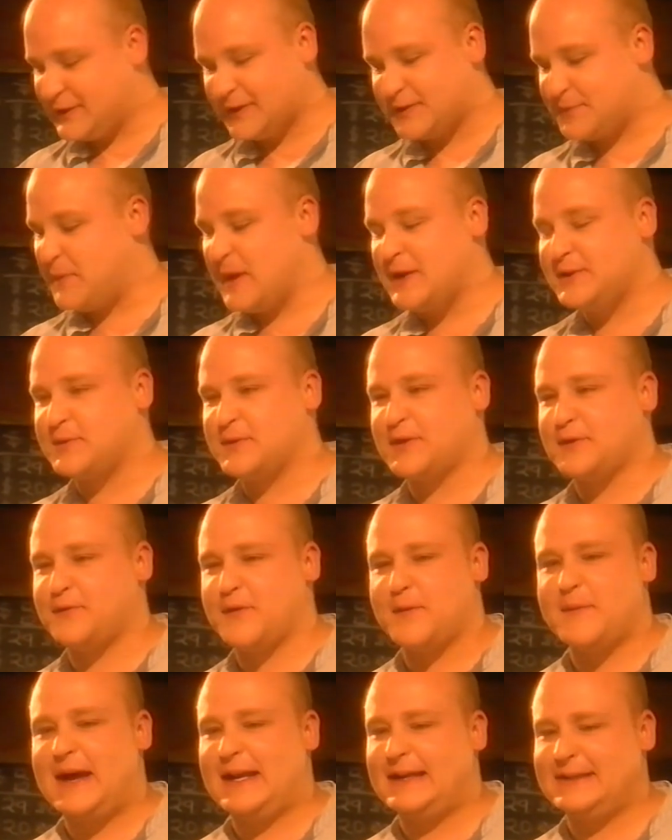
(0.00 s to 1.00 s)
dispense with the
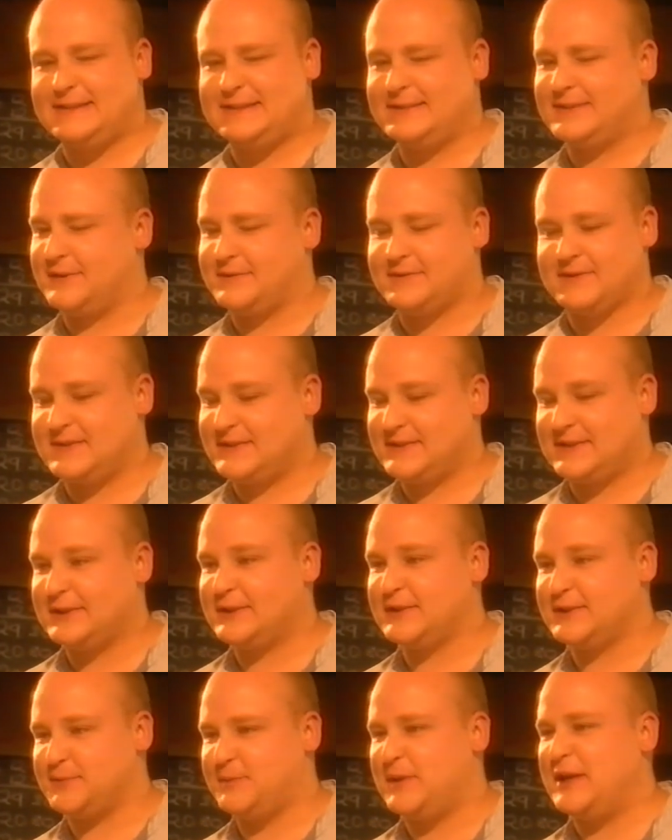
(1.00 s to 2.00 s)
formalities after this
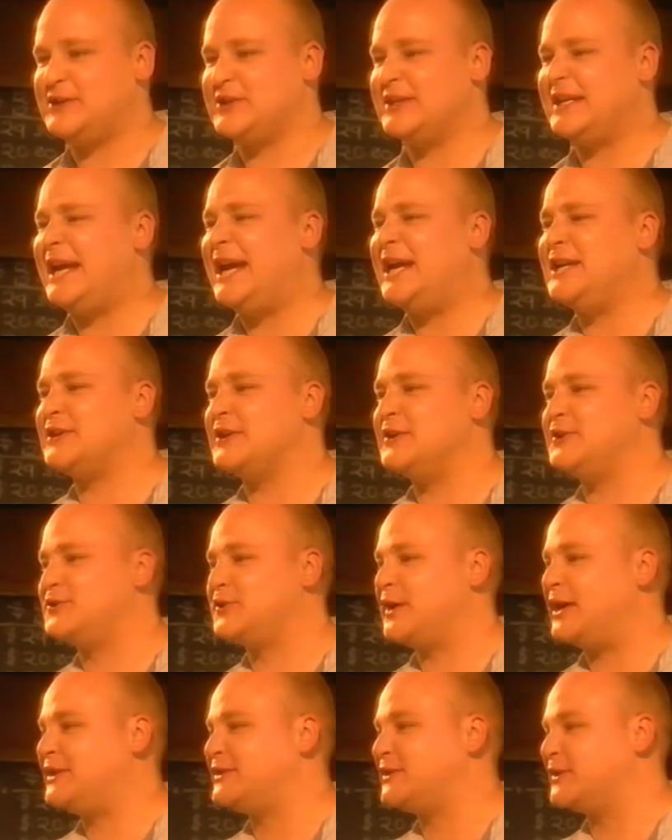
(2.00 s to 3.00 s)
little speech and eat and
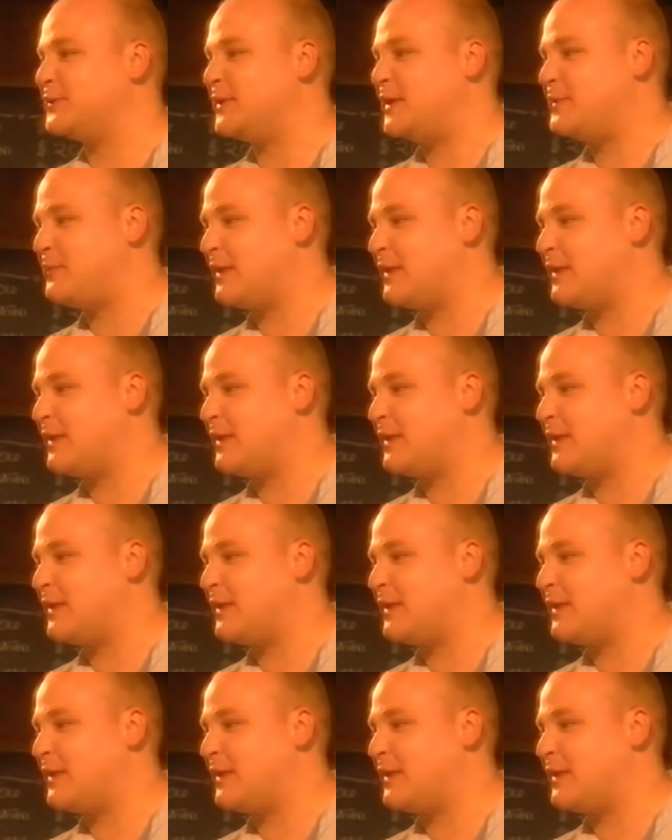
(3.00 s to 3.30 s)
drink till we